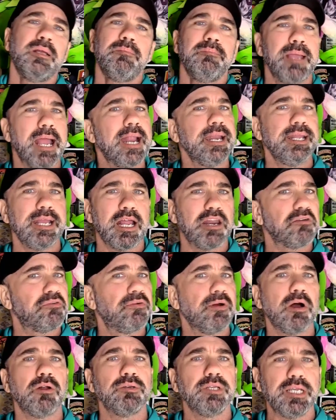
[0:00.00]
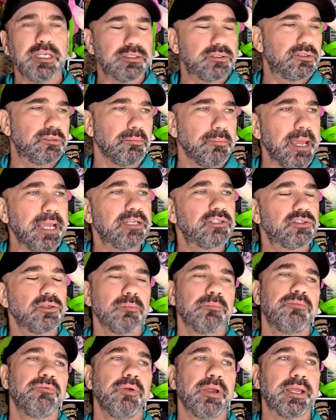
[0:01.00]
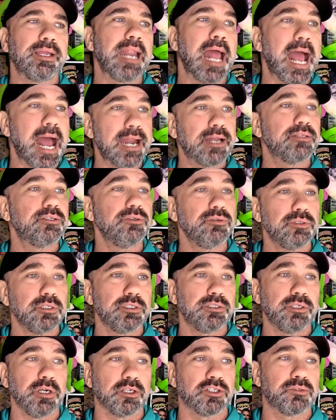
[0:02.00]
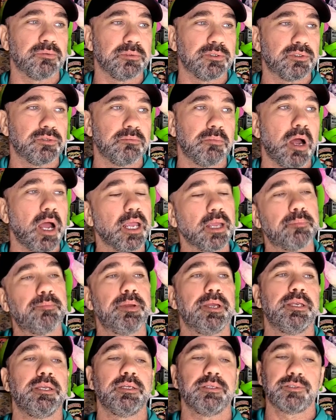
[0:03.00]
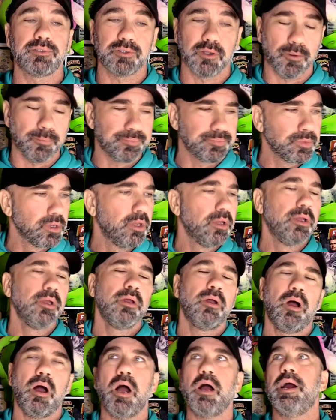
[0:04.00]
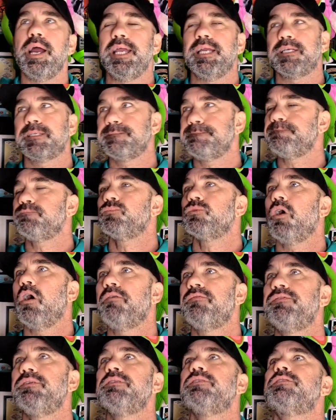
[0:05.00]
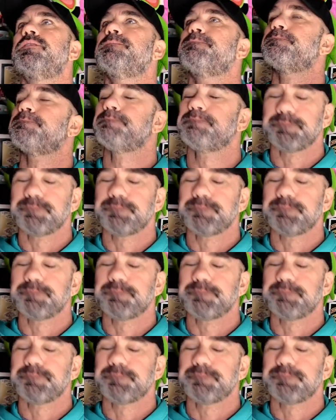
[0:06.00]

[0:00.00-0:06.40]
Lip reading: Man, the NFL needs to make some freaking attitude adjustments, in my opinion. So, all right, Dolphins,